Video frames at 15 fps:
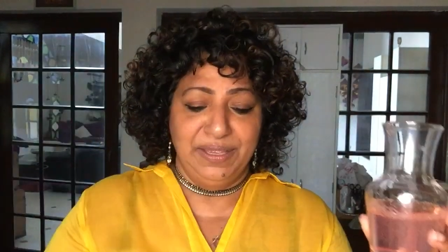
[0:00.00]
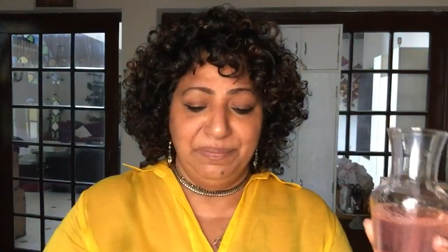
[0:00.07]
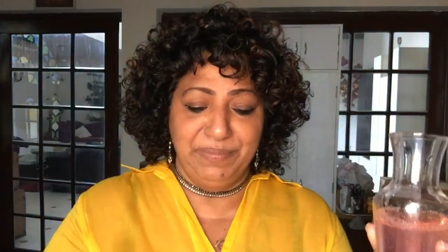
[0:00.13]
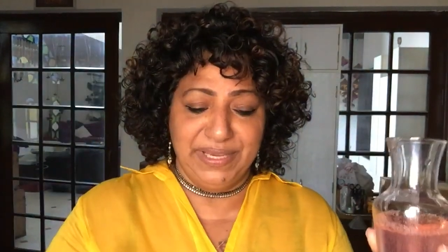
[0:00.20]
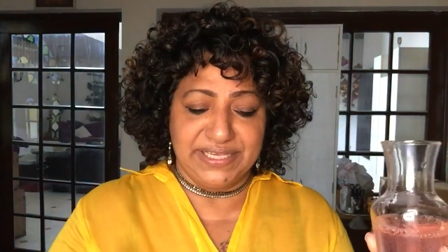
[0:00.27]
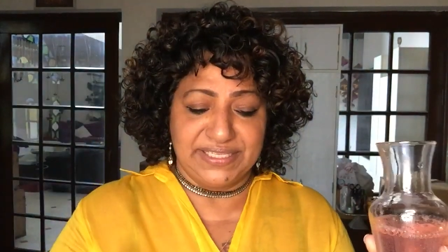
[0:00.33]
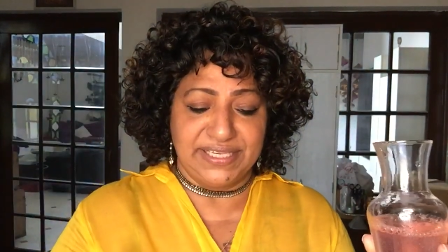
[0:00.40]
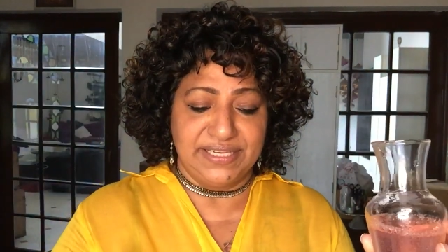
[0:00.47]

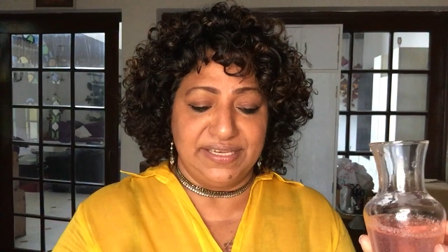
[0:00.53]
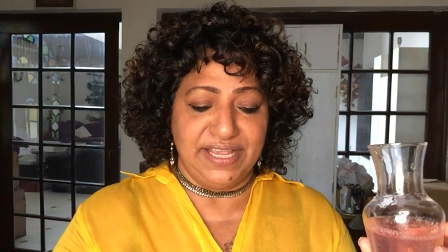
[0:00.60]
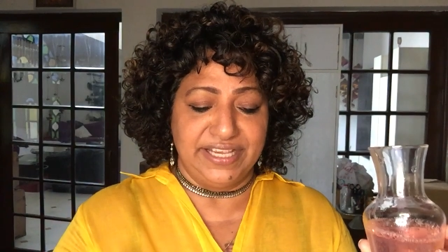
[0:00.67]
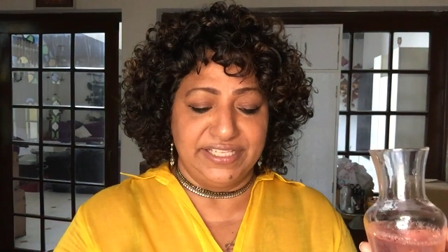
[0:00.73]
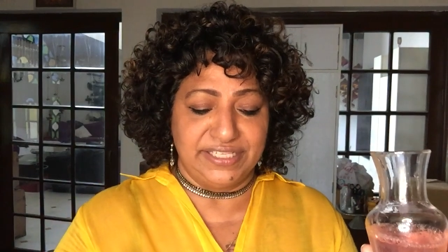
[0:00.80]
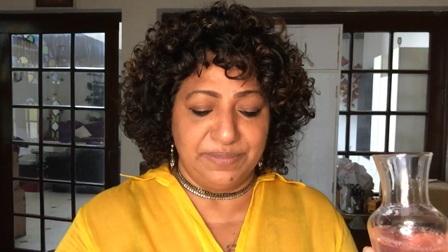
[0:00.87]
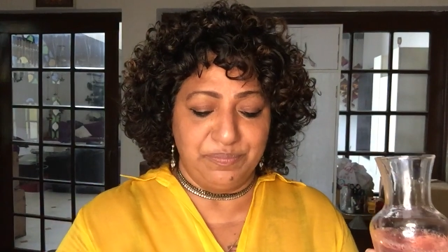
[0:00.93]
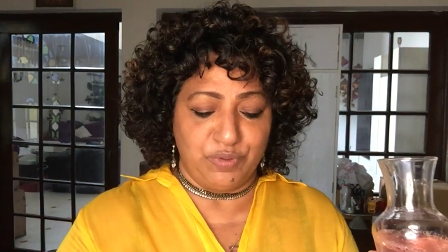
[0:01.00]
Mix it
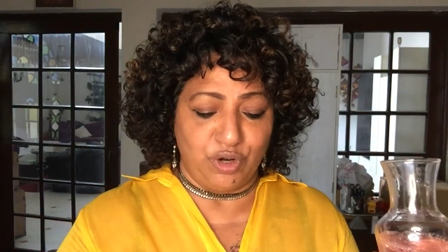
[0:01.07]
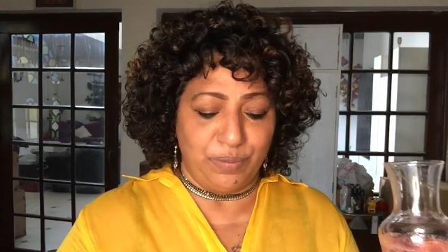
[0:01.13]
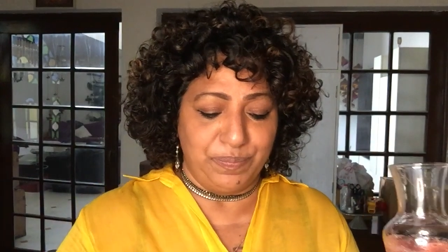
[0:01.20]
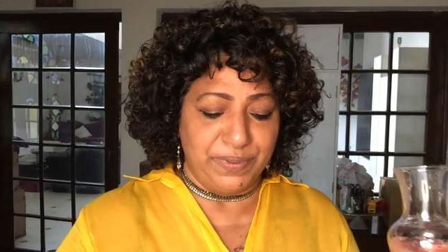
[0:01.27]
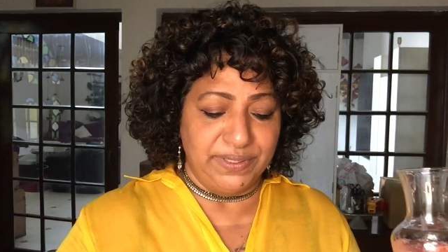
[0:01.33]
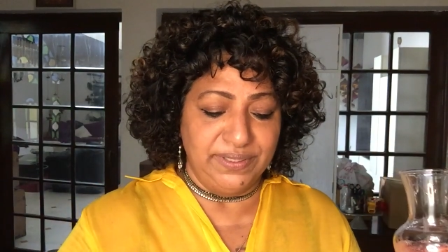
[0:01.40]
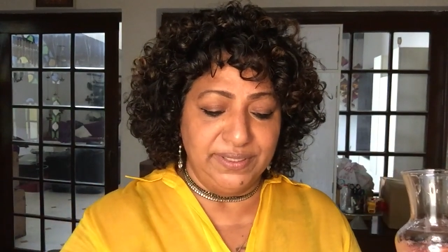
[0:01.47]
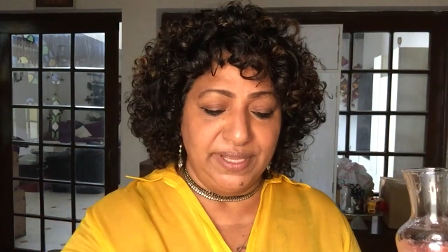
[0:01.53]
nice and
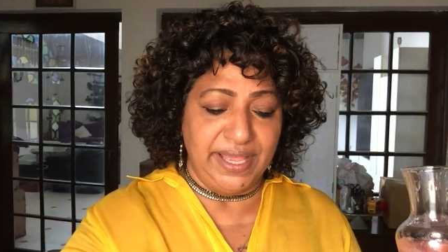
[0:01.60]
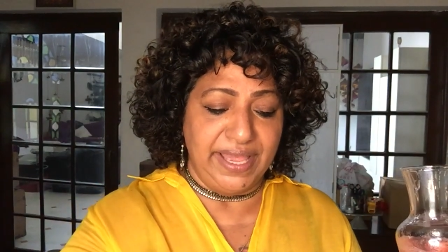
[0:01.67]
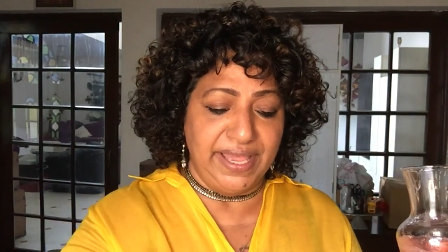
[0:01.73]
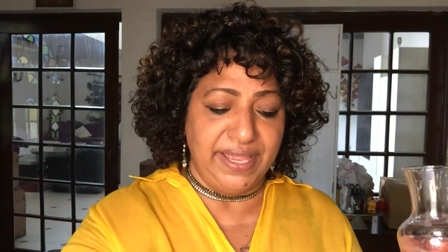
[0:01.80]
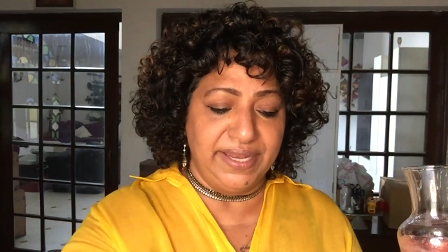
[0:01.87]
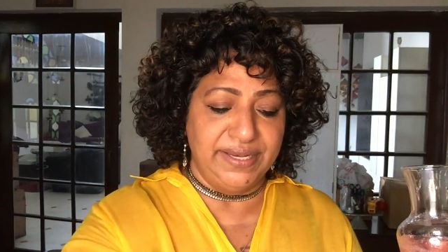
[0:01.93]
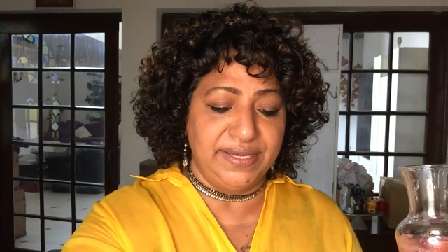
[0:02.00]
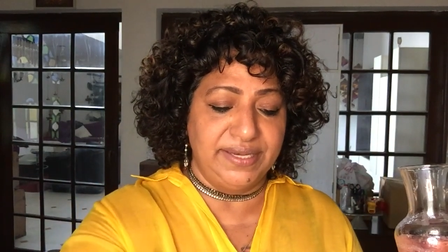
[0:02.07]
proper
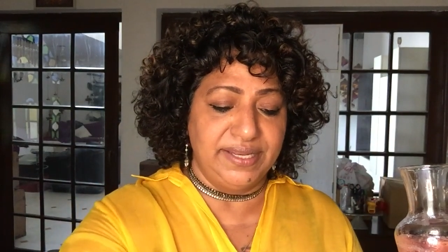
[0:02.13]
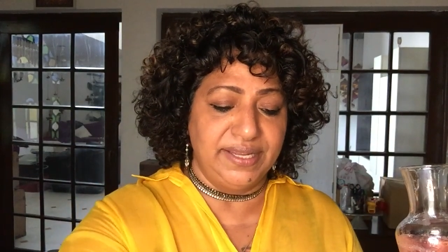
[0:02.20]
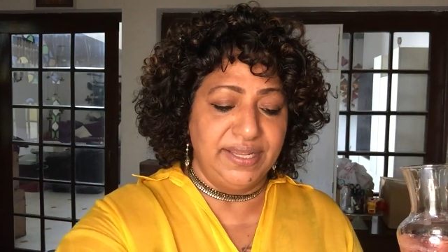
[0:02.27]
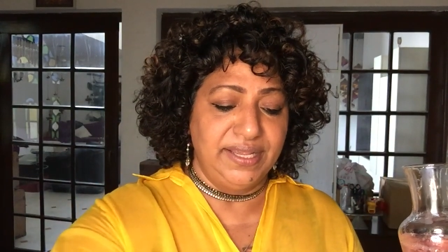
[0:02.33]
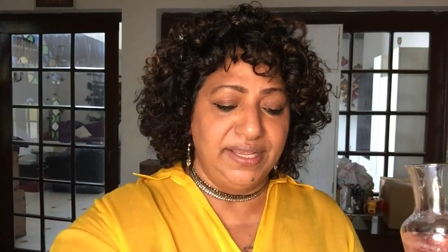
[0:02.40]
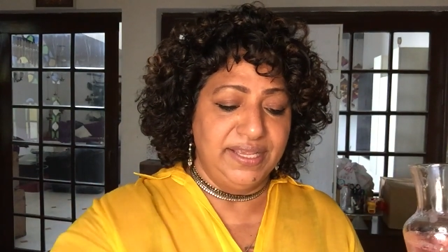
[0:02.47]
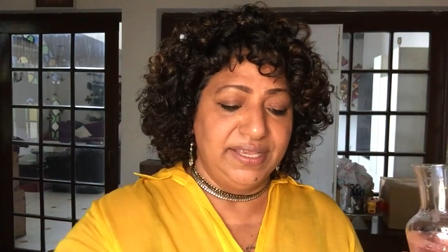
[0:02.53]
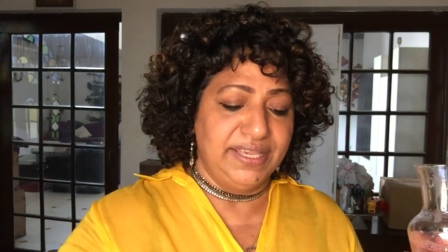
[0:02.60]
and
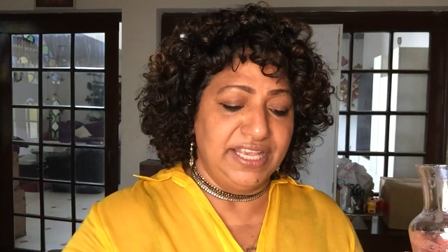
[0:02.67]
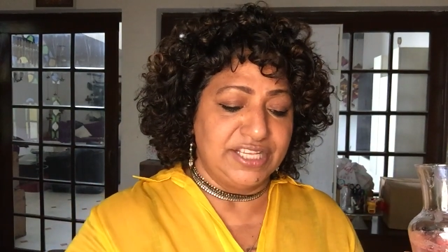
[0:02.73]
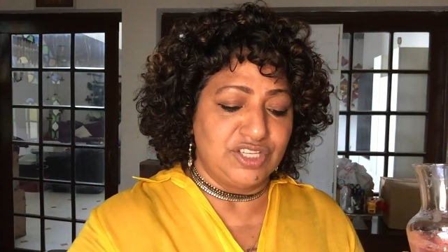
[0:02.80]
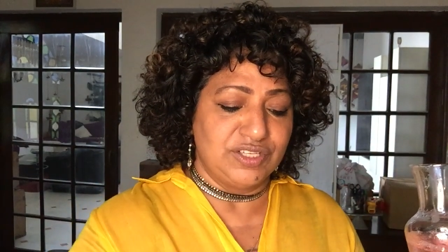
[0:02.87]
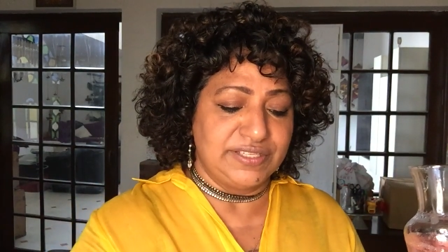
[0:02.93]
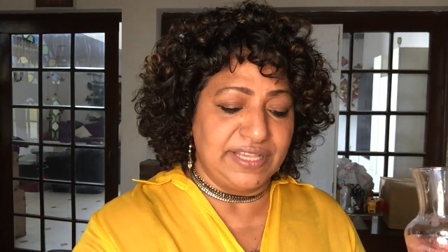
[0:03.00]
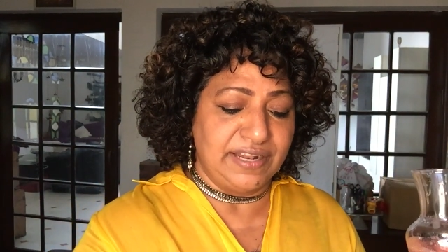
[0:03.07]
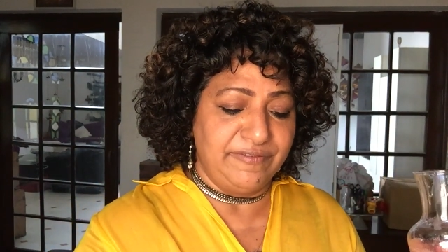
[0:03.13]
get
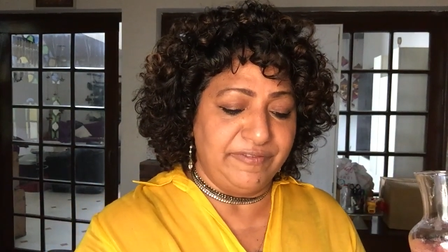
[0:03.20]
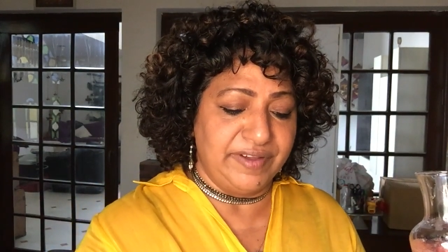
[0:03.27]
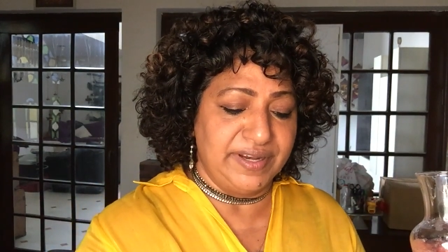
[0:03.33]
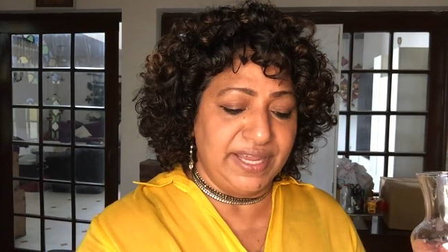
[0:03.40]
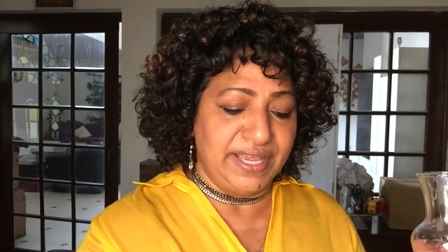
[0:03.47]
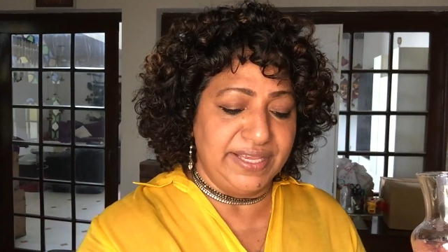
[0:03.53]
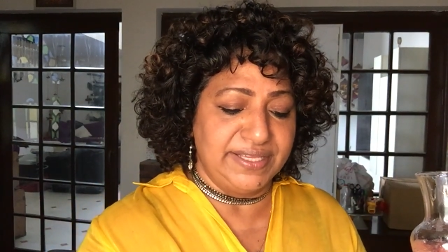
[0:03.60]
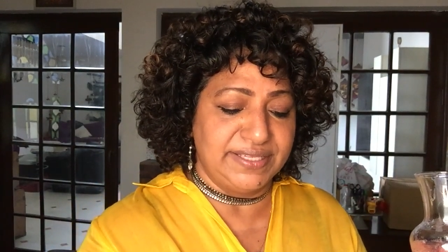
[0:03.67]
yourself a
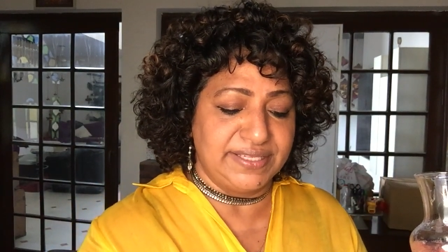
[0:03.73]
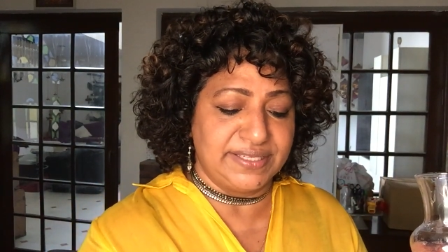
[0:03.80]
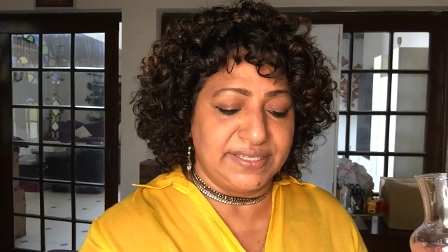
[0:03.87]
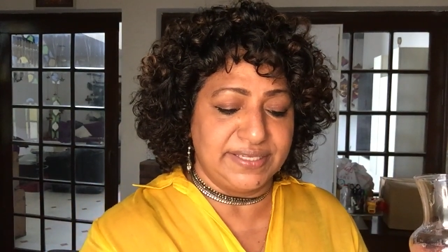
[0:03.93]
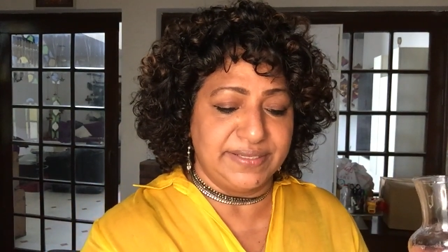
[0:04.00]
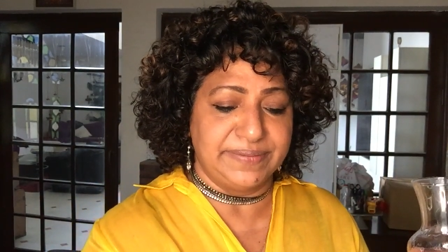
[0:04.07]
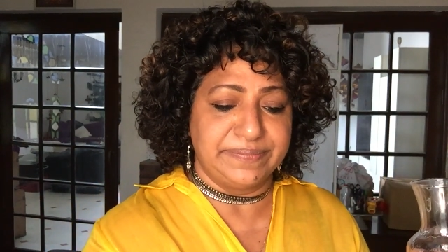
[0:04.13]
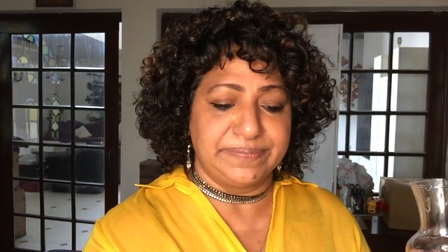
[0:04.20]
nice